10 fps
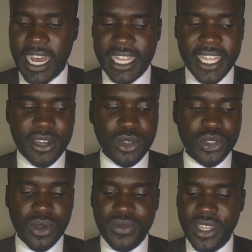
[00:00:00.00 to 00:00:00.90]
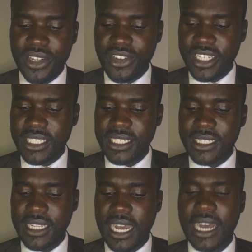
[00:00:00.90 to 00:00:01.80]
Then also of interest
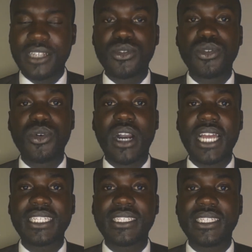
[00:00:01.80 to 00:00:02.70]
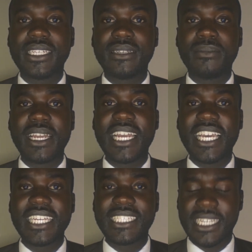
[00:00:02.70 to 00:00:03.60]
to look at in murder
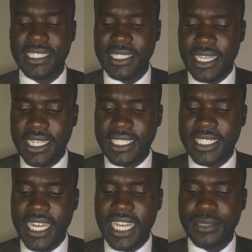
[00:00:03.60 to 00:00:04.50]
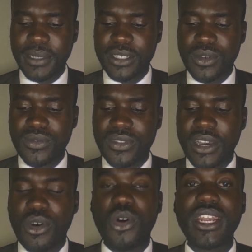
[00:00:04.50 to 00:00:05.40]
cases is the aspect of the
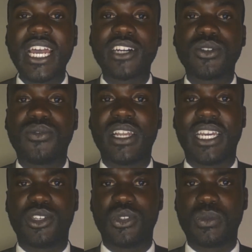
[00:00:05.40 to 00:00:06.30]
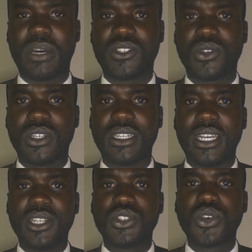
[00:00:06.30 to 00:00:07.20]
conduct of an accused person.
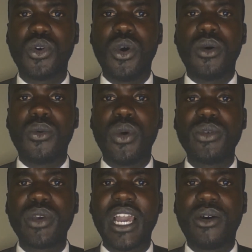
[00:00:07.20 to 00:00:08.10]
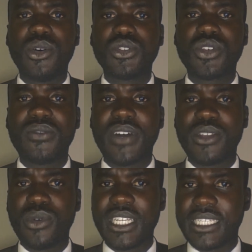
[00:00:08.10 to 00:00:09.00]
So when we are also
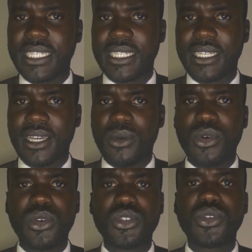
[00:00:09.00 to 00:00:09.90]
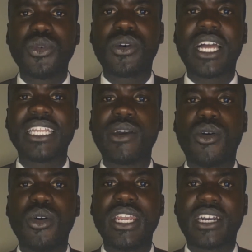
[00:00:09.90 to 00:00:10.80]
evaluating, we'll also look at the
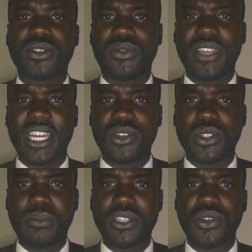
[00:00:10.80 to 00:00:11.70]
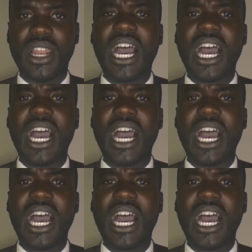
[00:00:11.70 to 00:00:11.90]
conduct of the accused person.